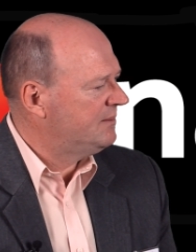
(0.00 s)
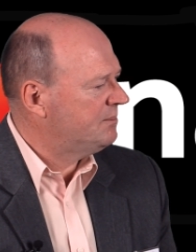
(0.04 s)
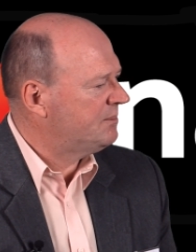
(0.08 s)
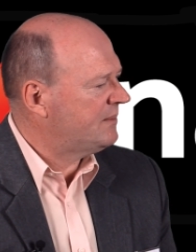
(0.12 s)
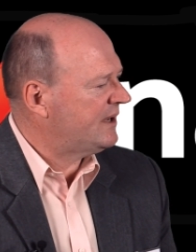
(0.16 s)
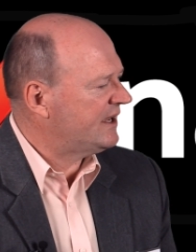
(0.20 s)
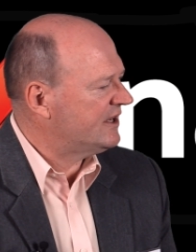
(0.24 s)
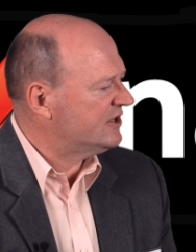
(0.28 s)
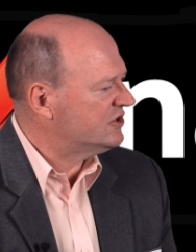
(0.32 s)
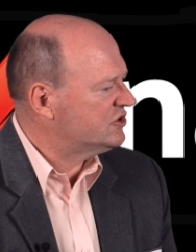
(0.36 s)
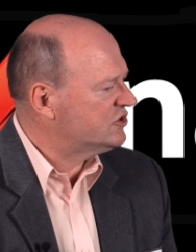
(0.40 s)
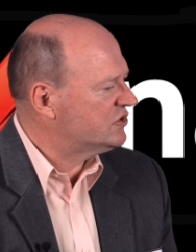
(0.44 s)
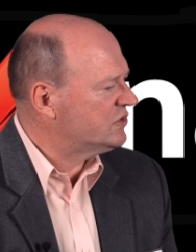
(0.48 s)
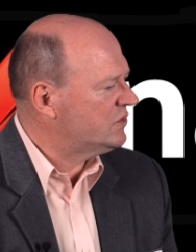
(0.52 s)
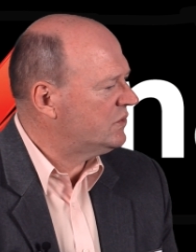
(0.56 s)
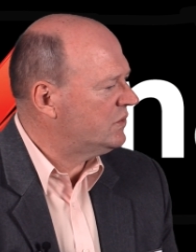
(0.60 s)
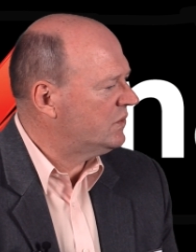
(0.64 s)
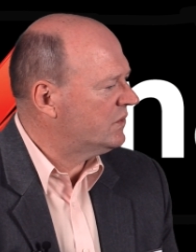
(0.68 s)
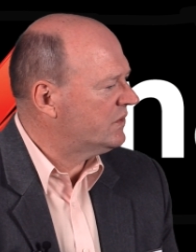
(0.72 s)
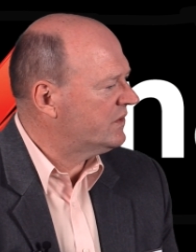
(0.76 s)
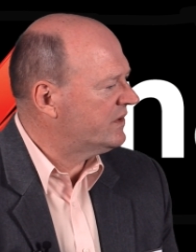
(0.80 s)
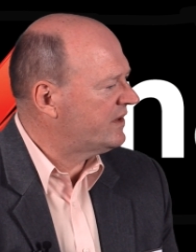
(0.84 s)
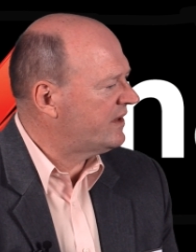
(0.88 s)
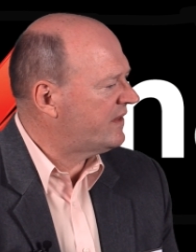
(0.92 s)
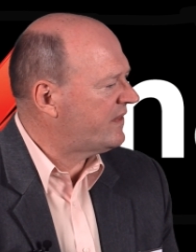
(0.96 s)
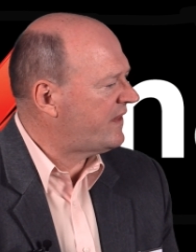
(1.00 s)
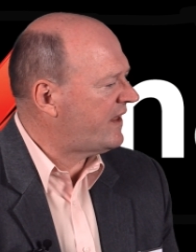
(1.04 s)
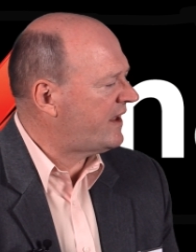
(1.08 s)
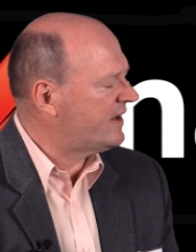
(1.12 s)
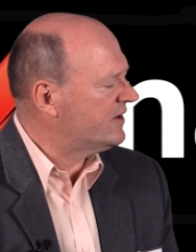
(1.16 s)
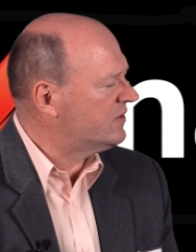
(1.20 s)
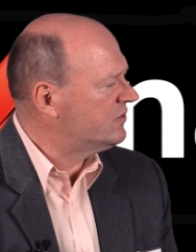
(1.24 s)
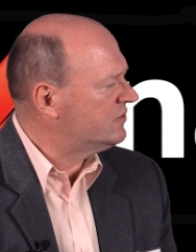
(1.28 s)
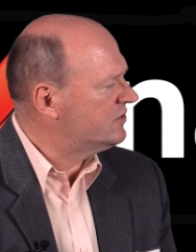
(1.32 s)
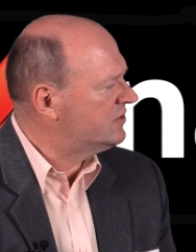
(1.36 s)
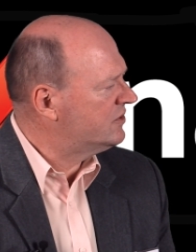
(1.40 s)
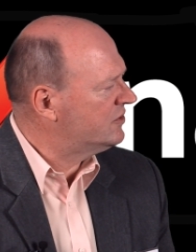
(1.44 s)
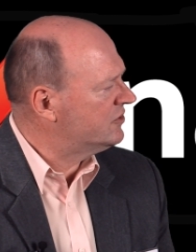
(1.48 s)
make sure that they
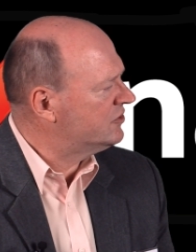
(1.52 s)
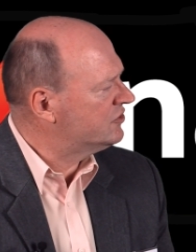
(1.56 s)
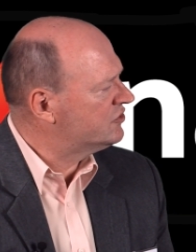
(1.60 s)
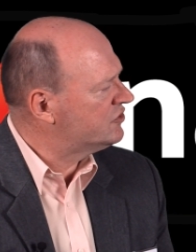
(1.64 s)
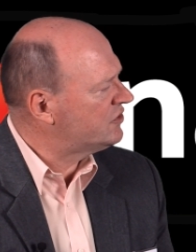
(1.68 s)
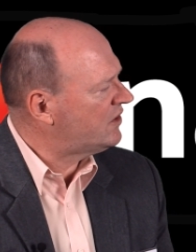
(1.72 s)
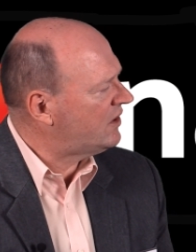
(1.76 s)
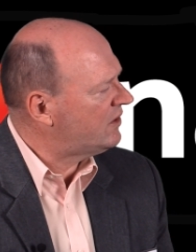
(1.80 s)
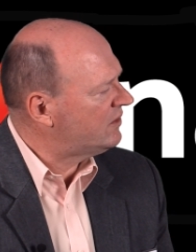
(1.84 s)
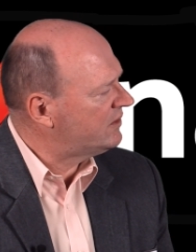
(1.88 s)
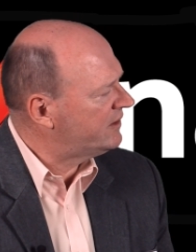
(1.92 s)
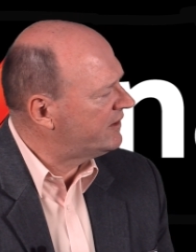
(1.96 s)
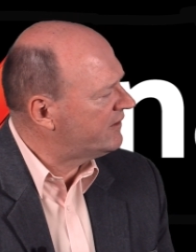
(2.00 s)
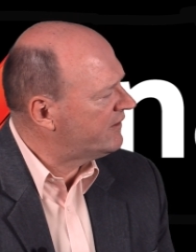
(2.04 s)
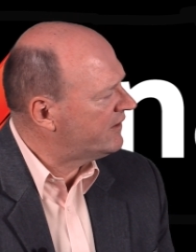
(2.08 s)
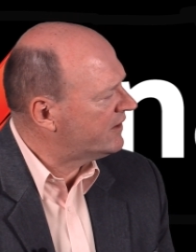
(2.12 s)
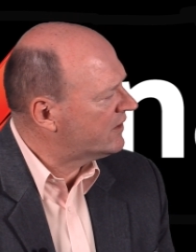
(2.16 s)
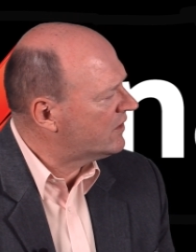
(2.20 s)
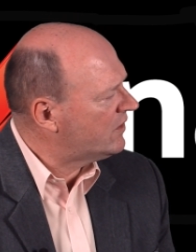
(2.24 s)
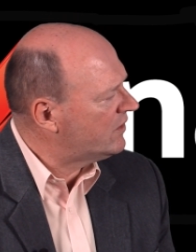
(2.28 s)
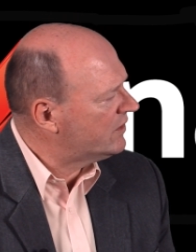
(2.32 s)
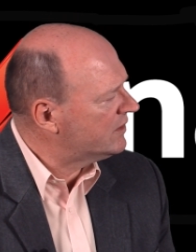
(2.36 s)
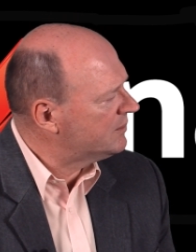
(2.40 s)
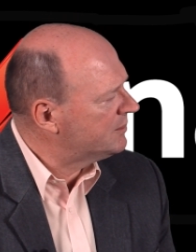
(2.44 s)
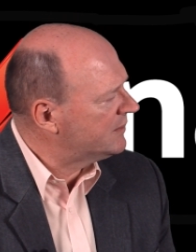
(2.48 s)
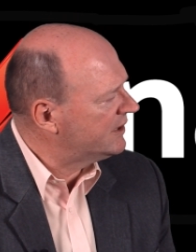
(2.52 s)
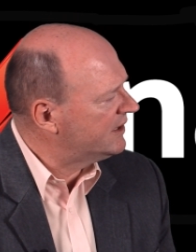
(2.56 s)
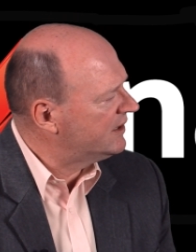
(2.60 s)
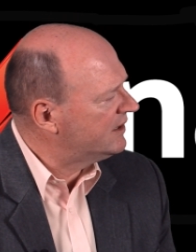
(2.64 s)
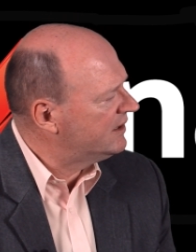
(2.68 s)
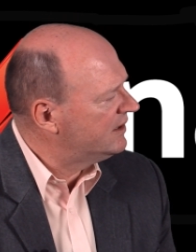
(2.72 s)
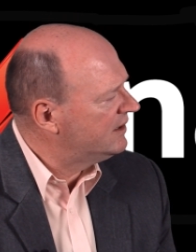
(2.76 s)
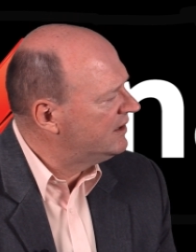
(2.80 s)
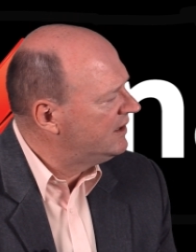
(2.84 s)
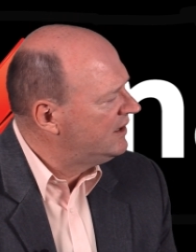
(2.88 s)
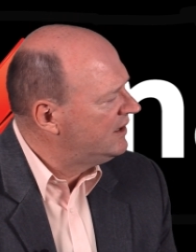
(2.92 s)
could control their economy.